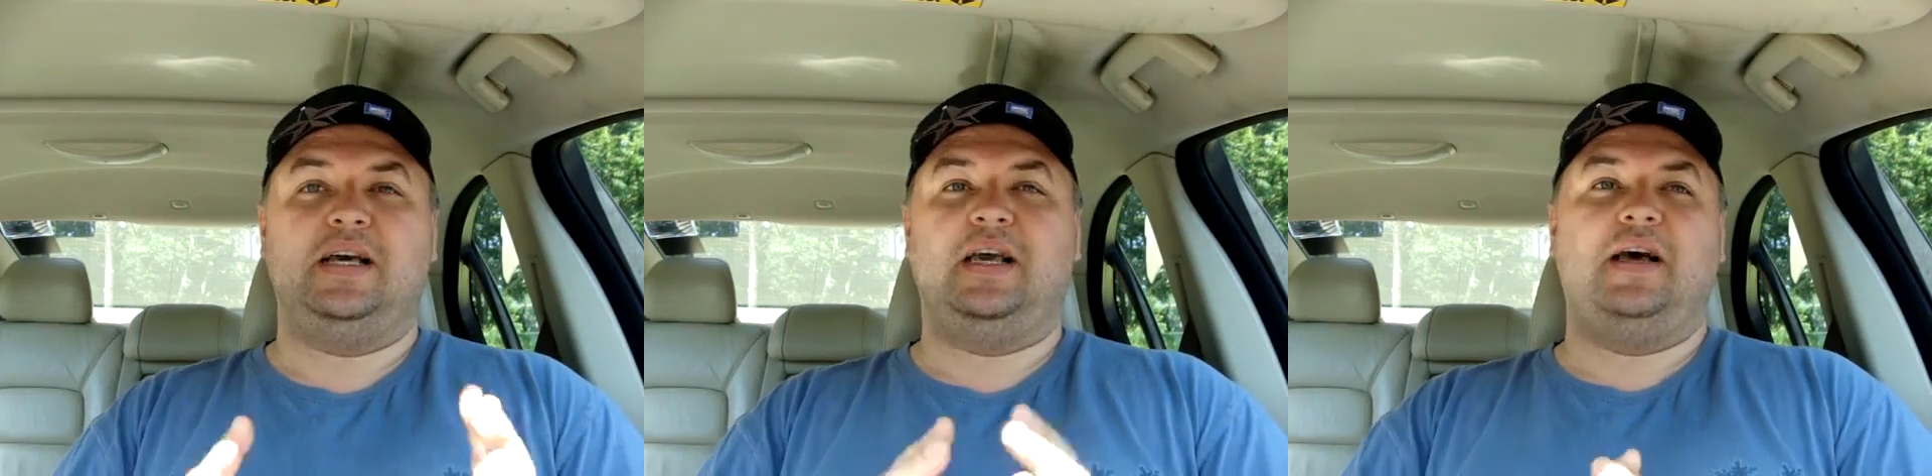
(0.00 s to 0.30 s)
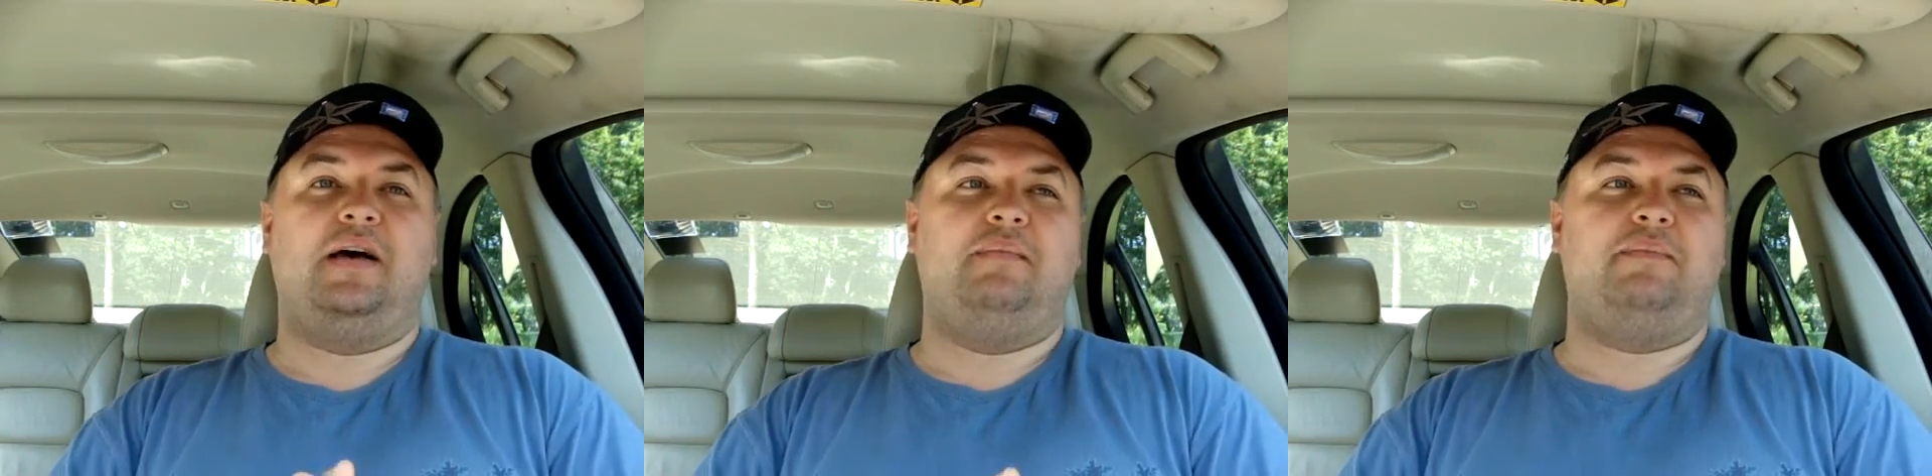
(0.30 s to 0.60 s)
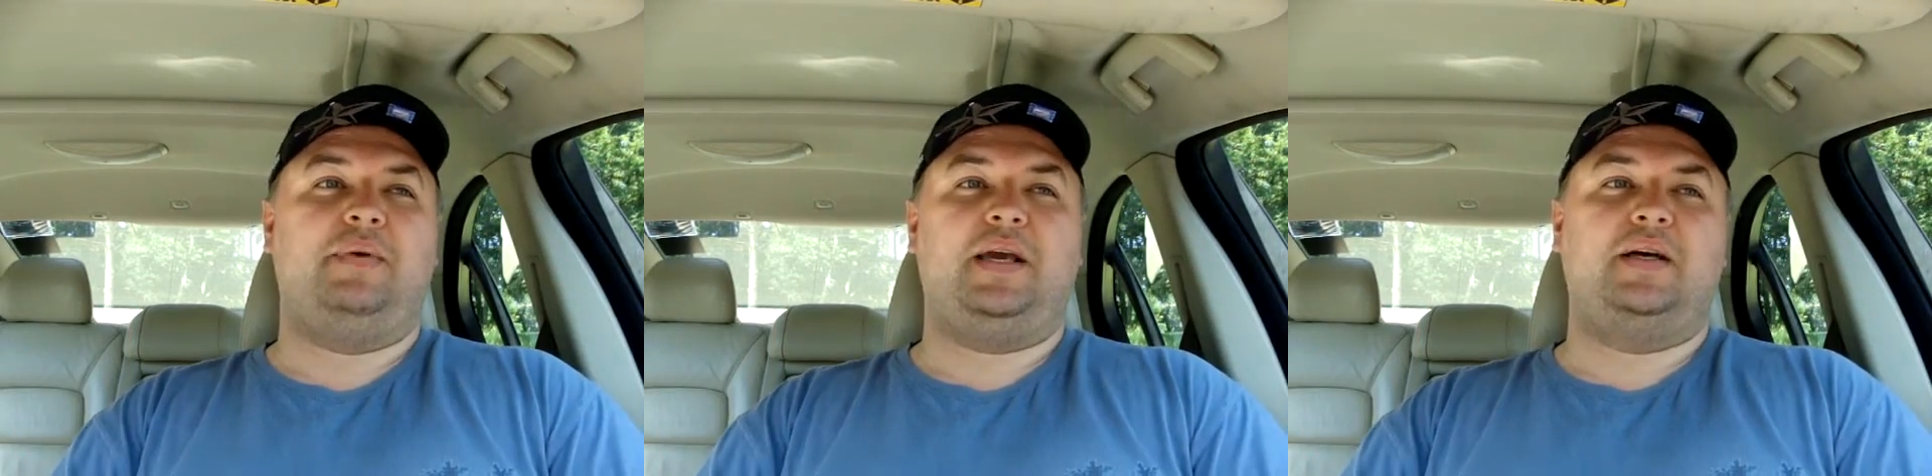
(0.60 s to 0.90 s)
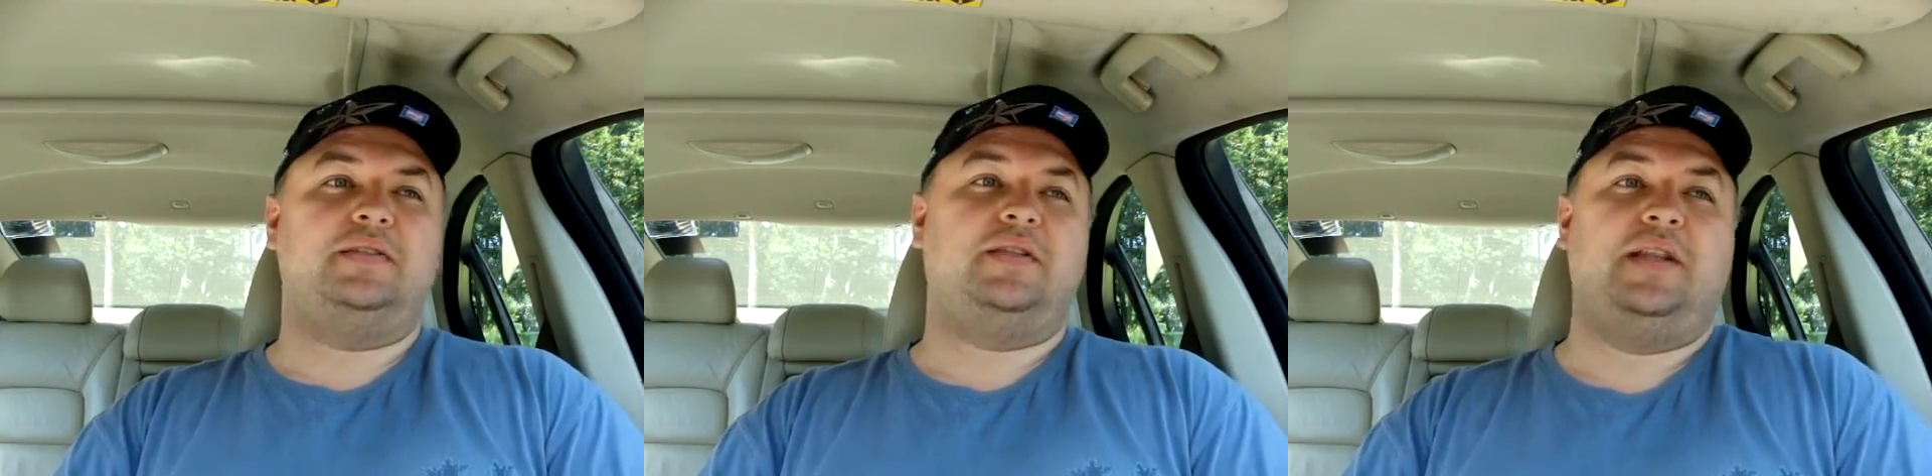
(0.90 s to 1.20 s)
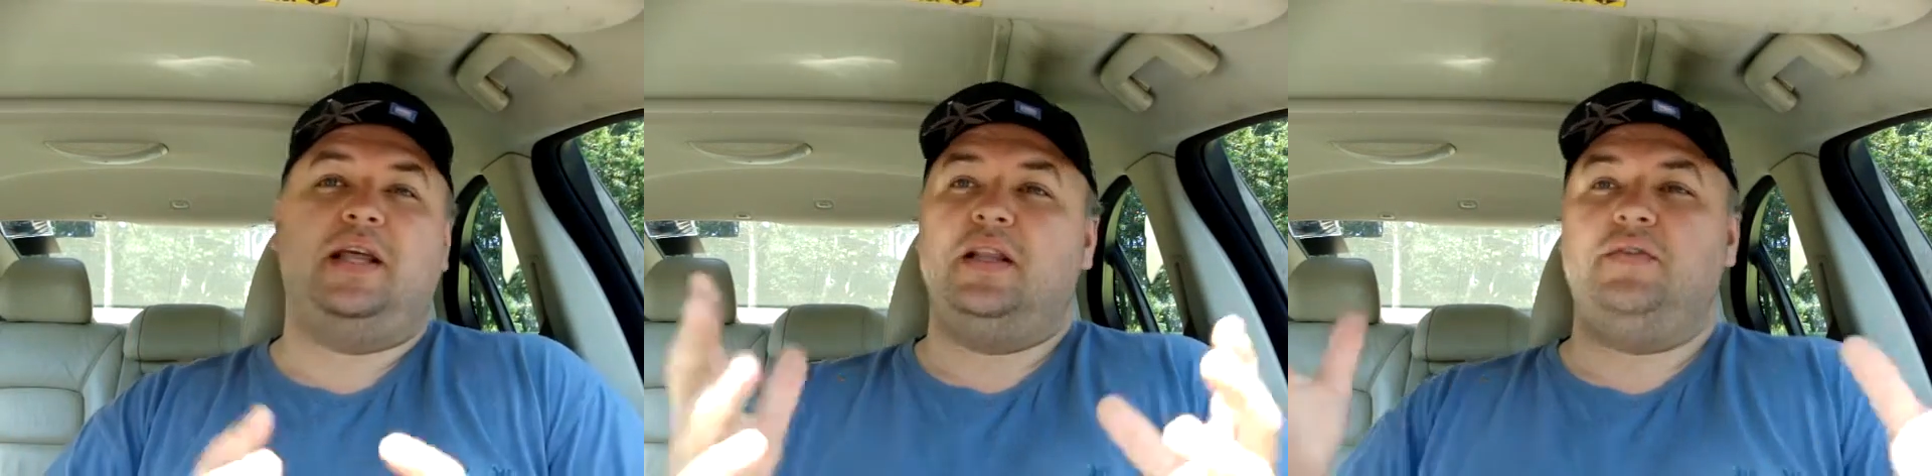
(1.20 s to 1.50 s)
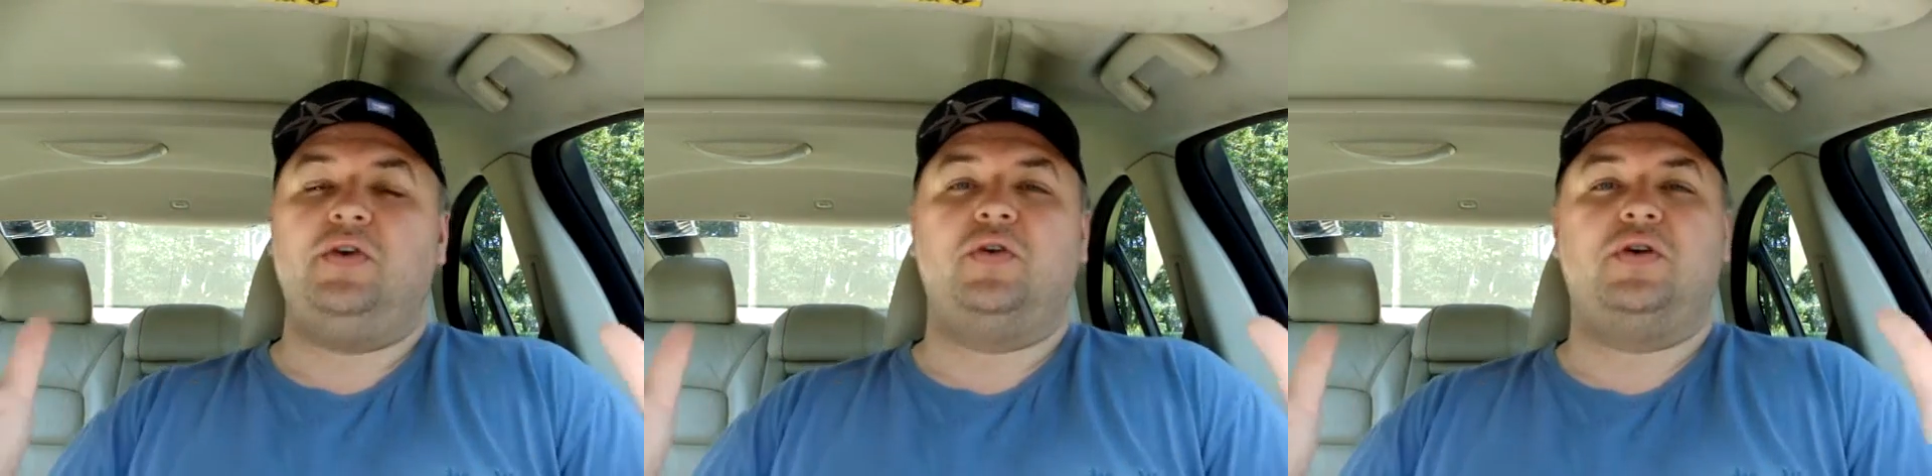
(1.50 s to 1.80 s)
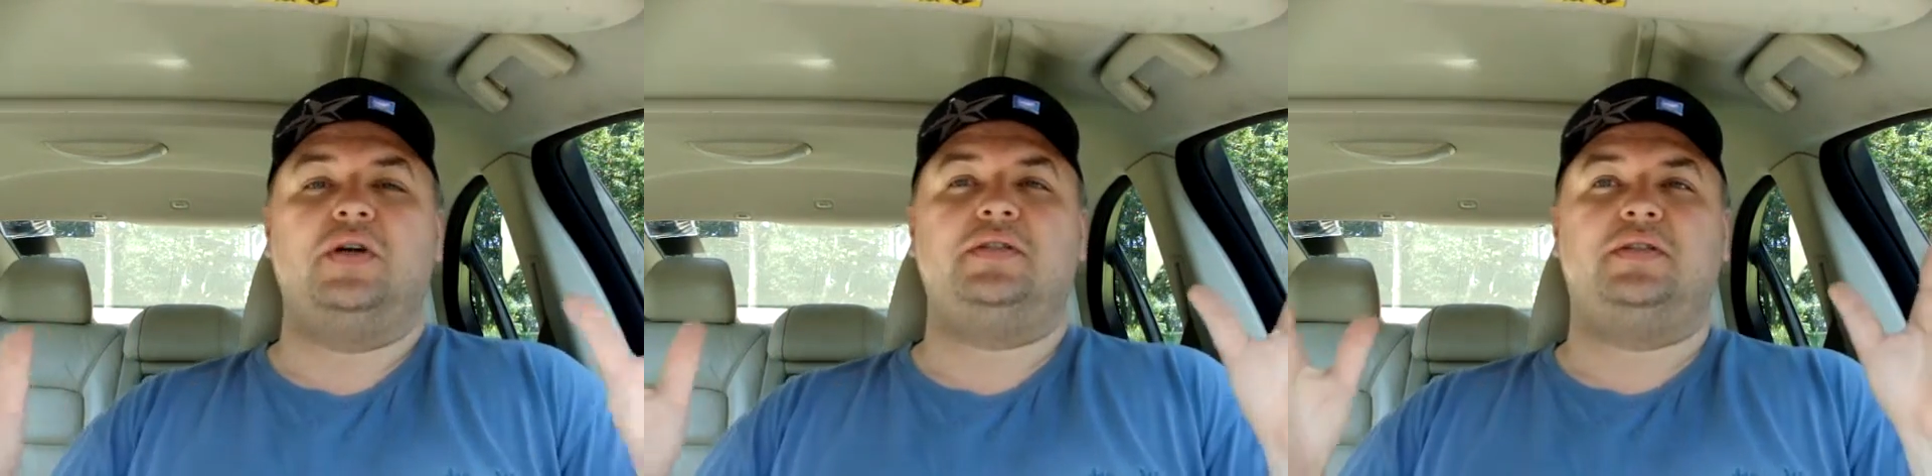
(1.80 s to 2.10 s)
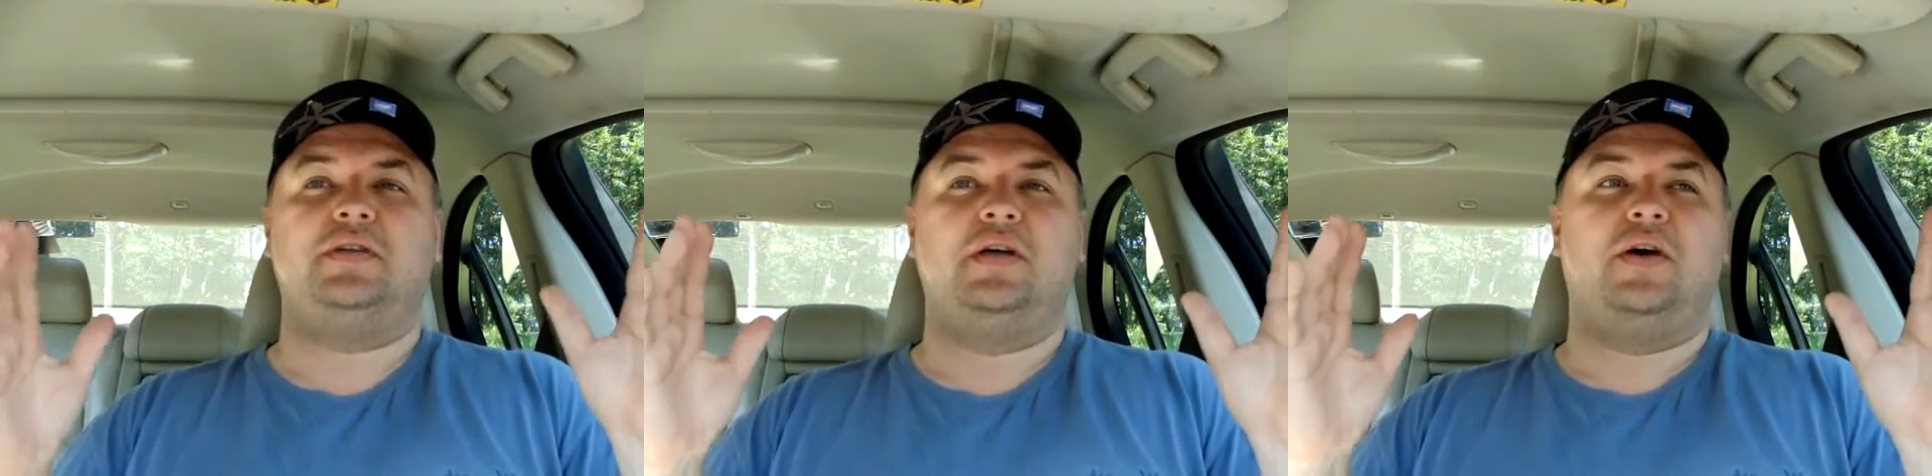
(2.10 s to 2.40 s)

uh, because they leave you good